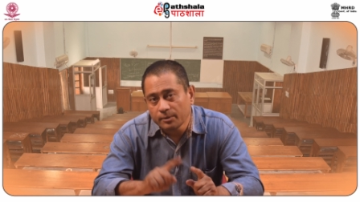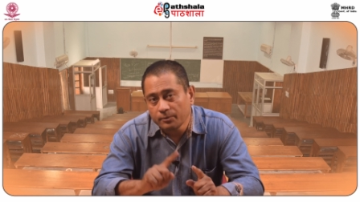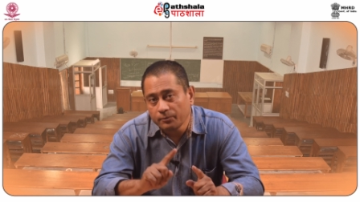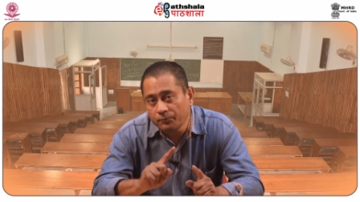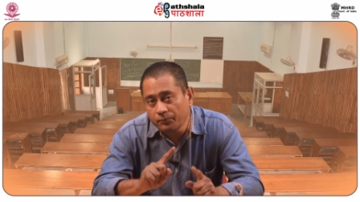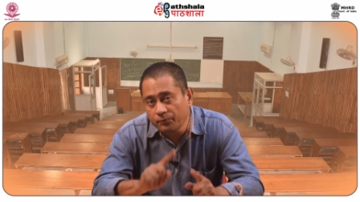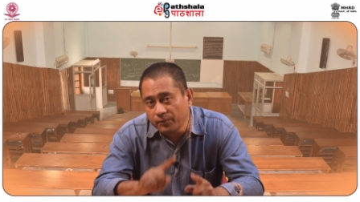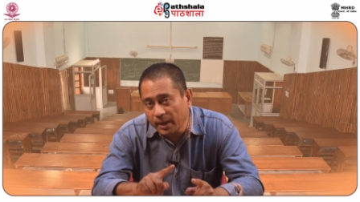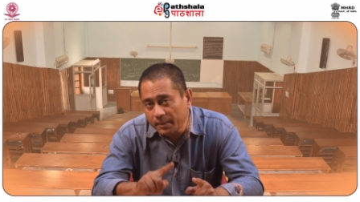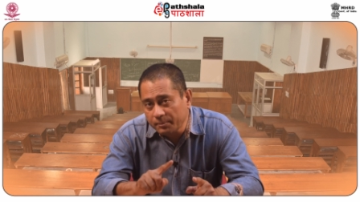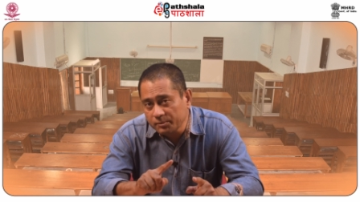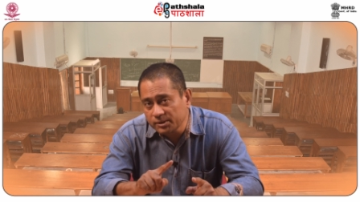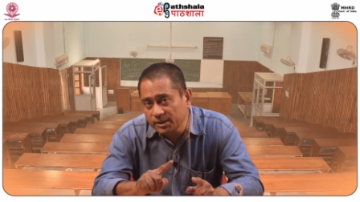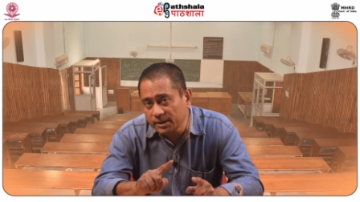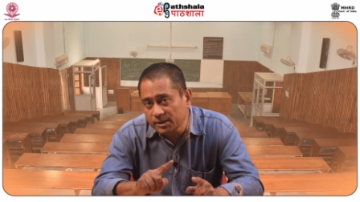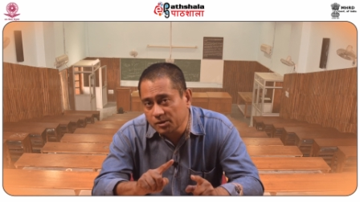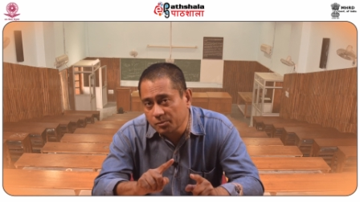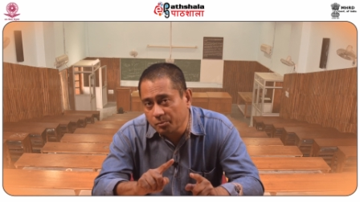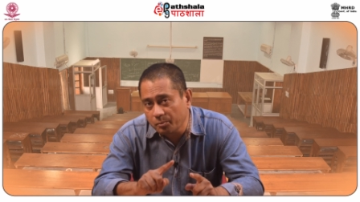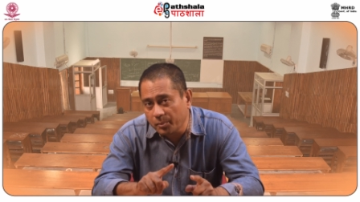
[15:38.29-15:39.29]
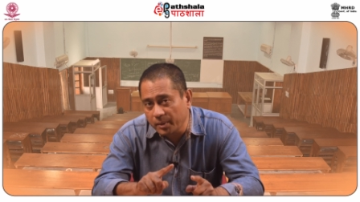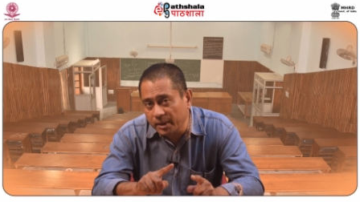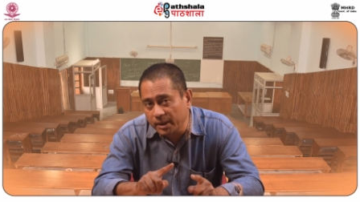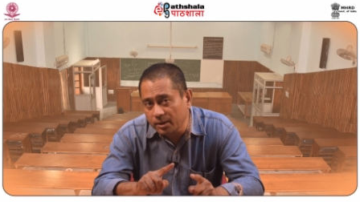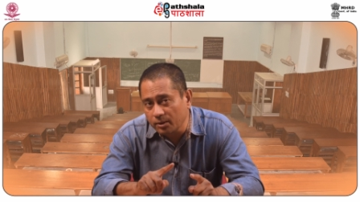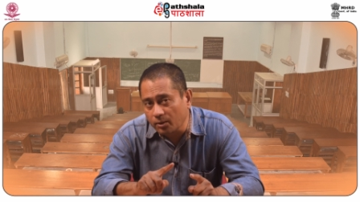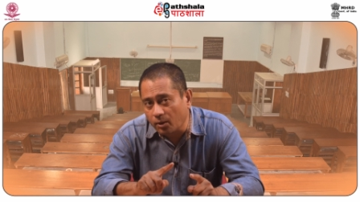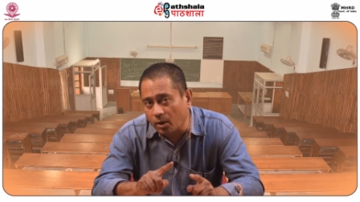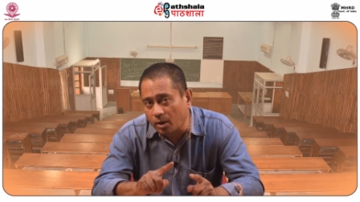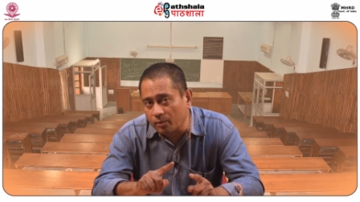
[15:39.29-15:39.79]
flips the
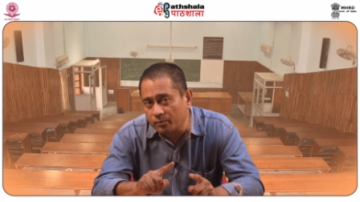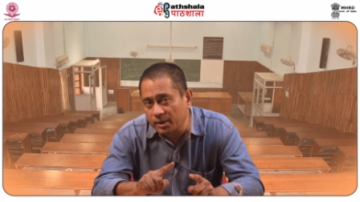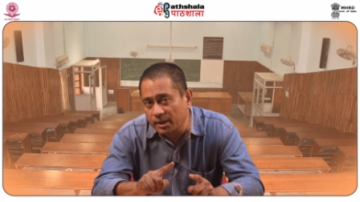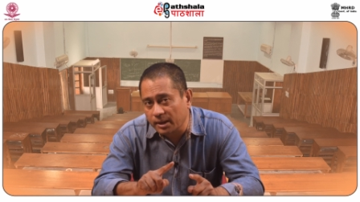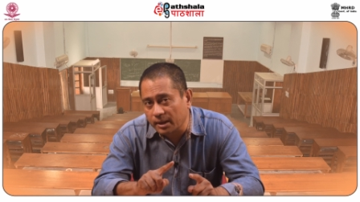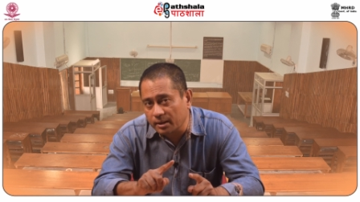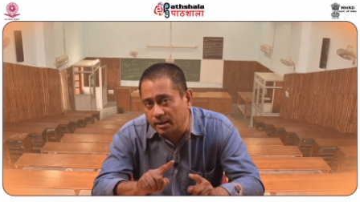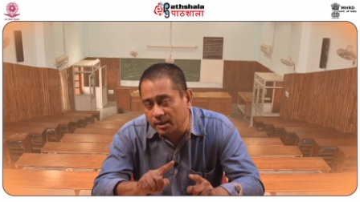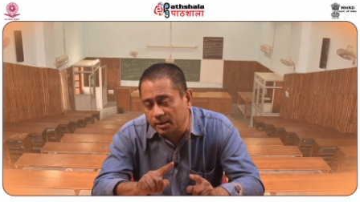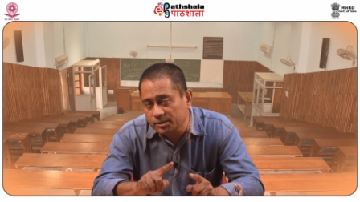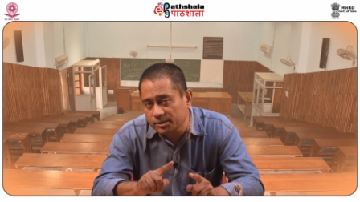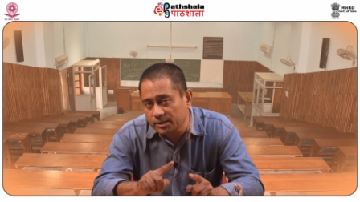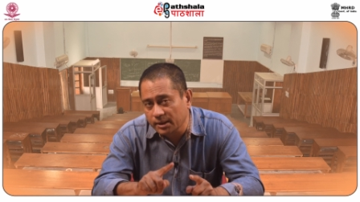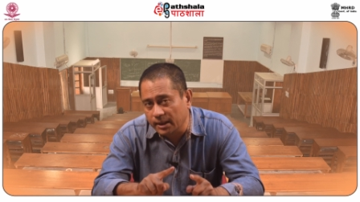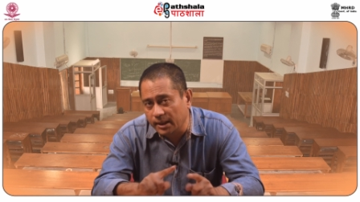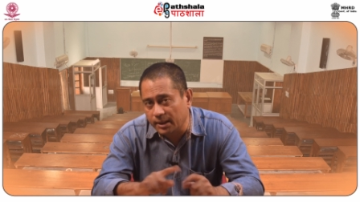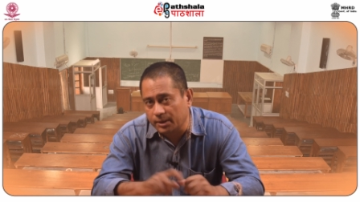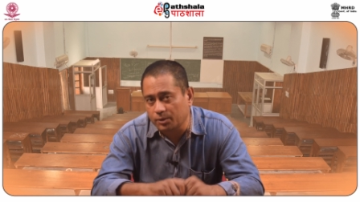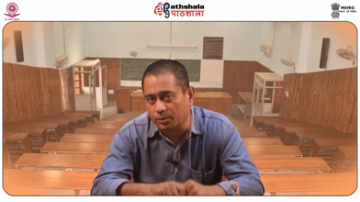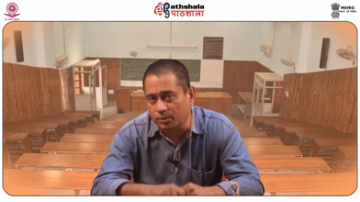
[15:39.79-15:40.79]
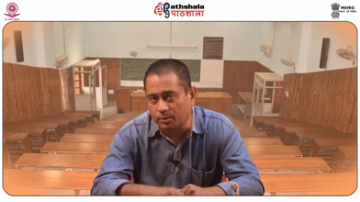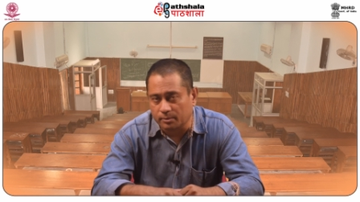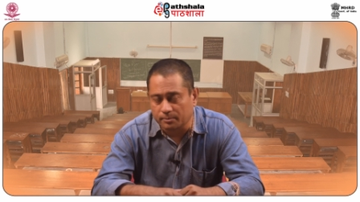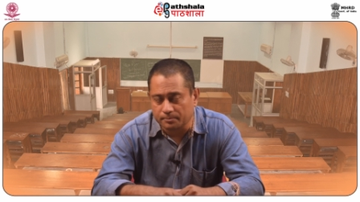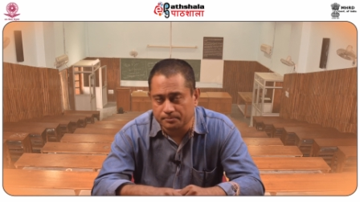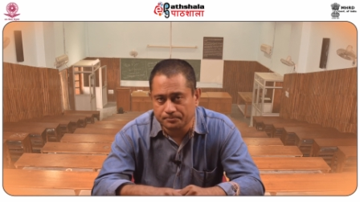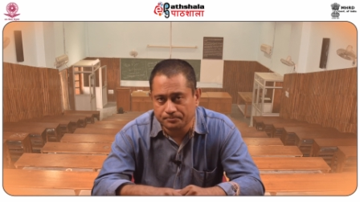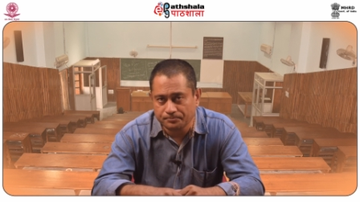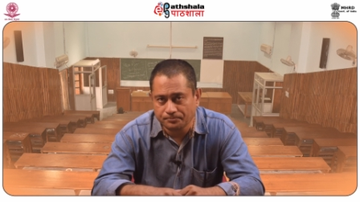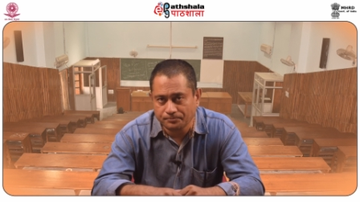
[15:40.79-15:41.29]
spin of a conduction electron
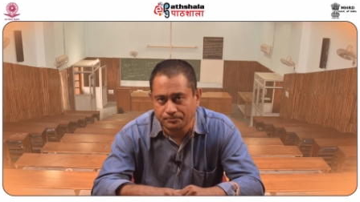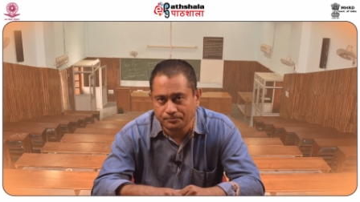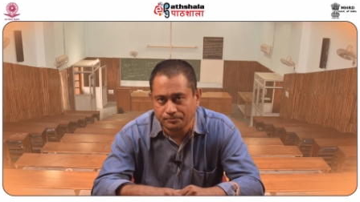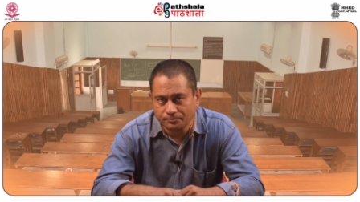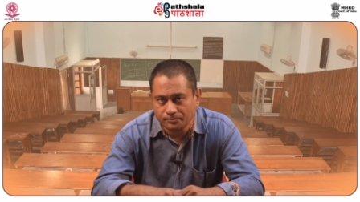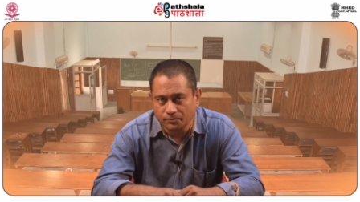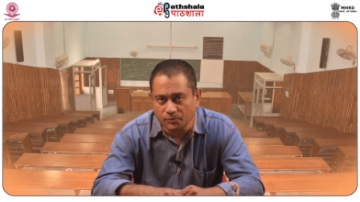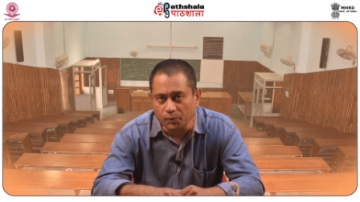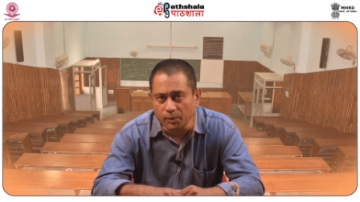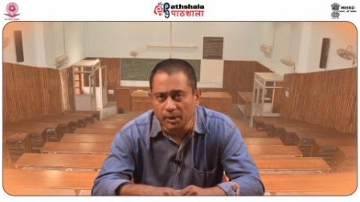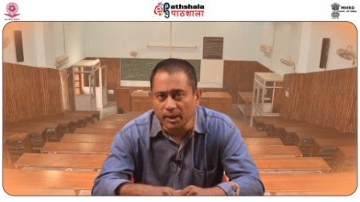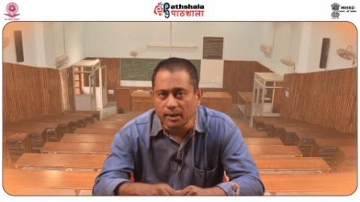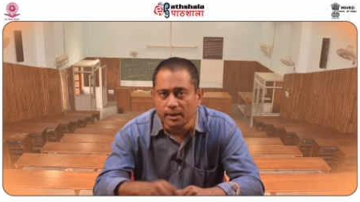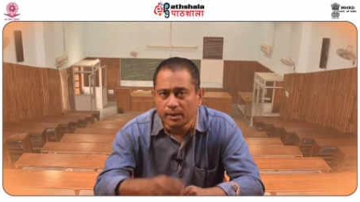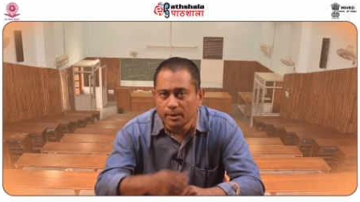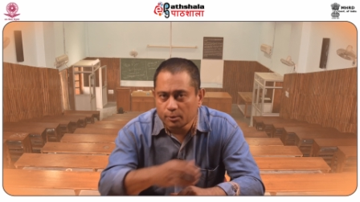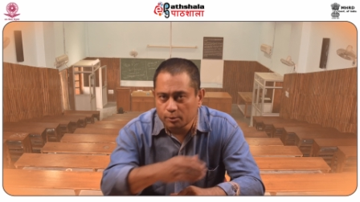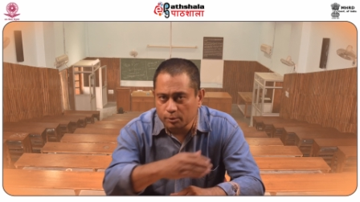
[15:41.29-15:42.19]
okay.